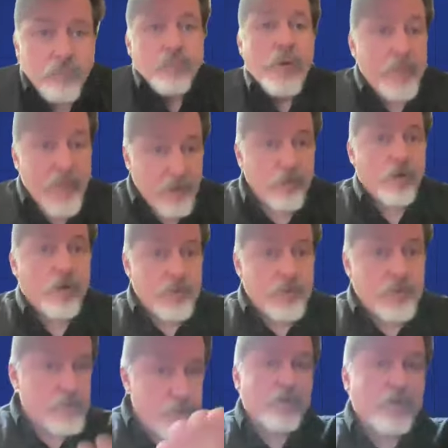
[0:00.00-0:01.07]
We make long
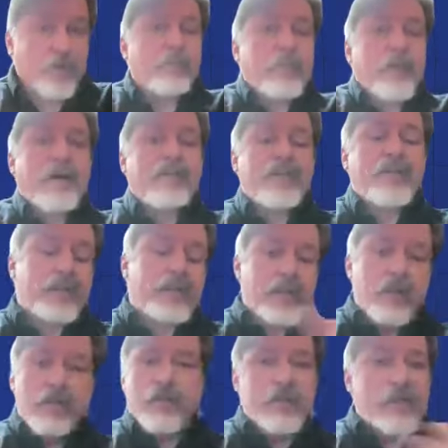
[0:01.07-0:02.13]
builds shorter, obviously
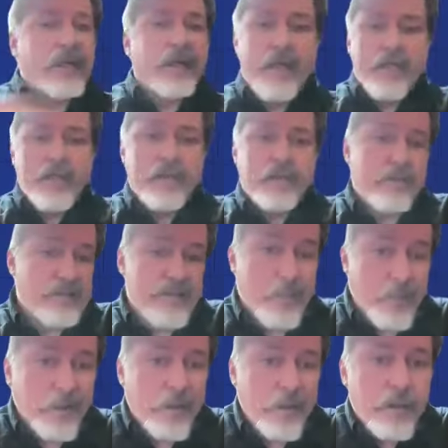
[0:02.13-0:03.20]
2 to 10x
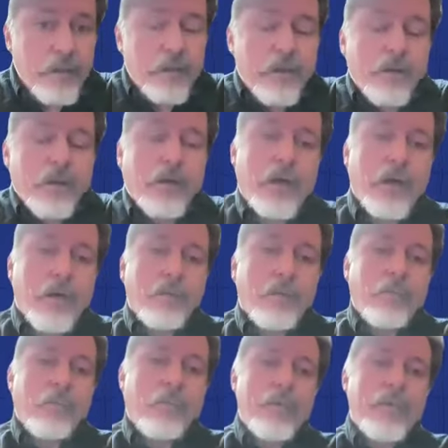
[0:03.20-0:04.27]
typically.
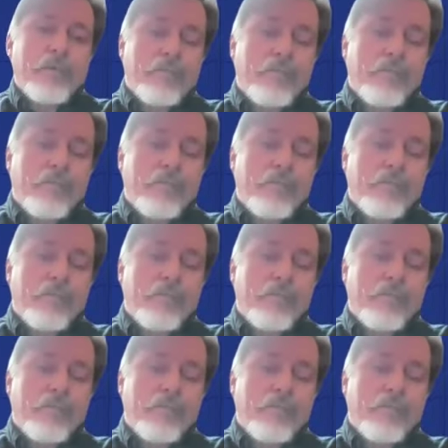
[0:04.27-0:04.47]
We